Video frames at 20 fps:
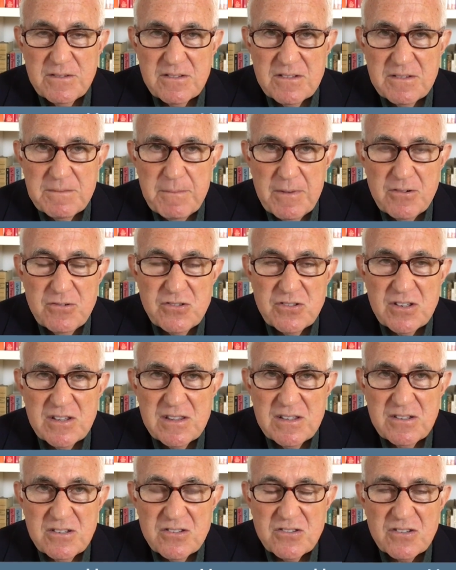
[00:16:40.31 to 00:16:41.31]
most of
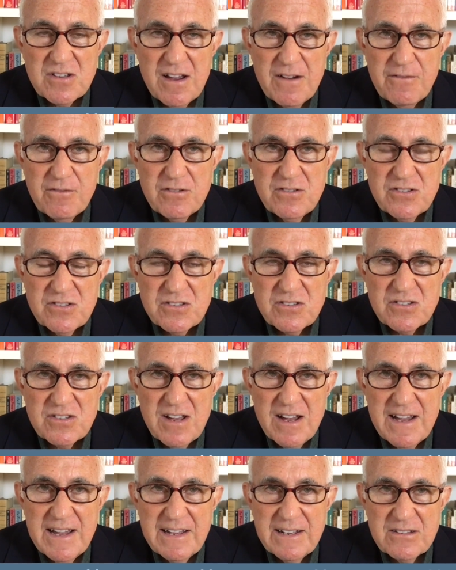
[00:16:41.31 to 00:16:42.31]
the discoveries in
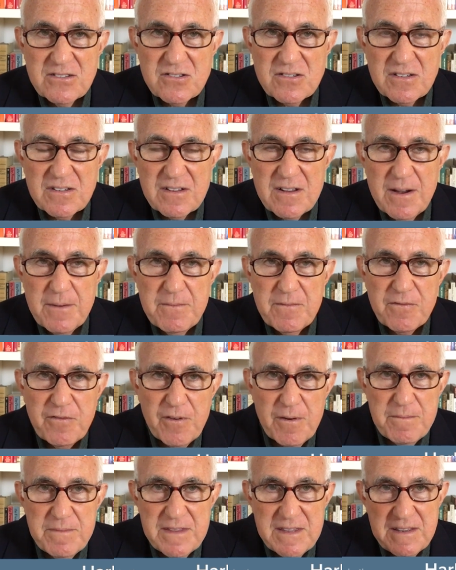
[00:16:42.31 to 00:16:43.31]
science come
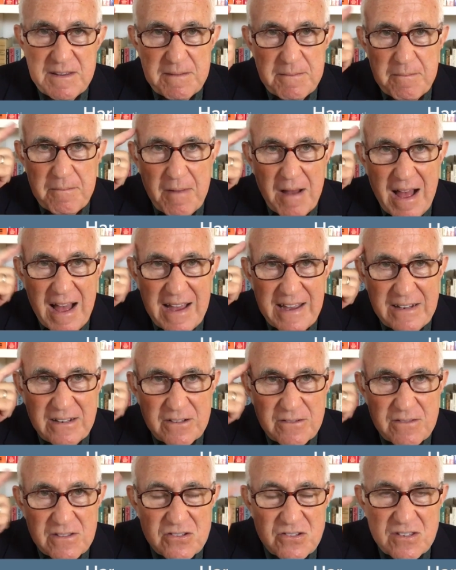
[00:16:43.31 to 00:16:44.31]
from the mind
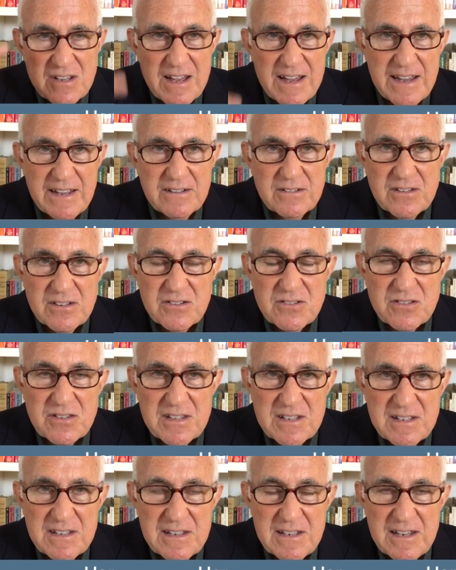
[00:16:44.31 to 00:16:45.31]
of the scientist,
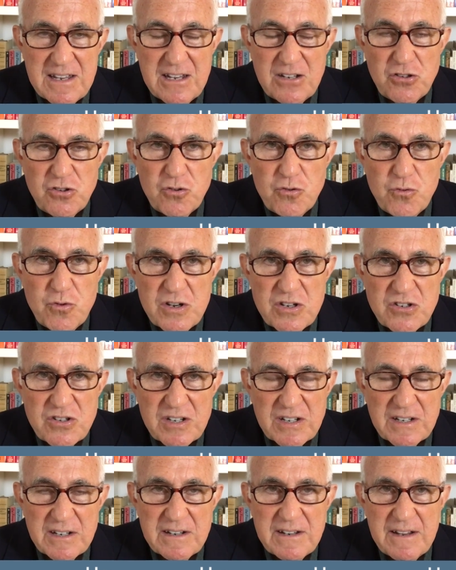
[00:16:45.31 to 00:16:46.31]
the
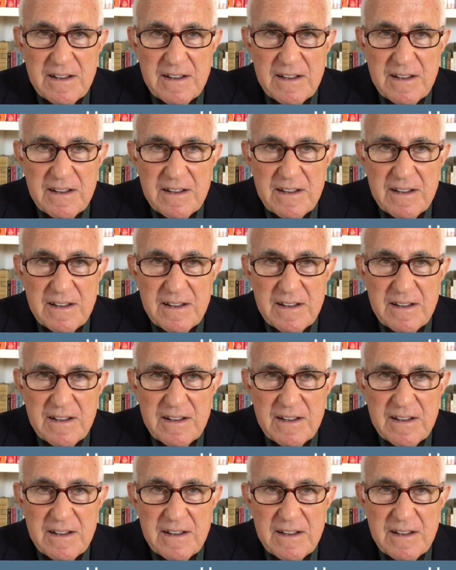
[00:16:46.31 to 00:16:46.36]
intuition,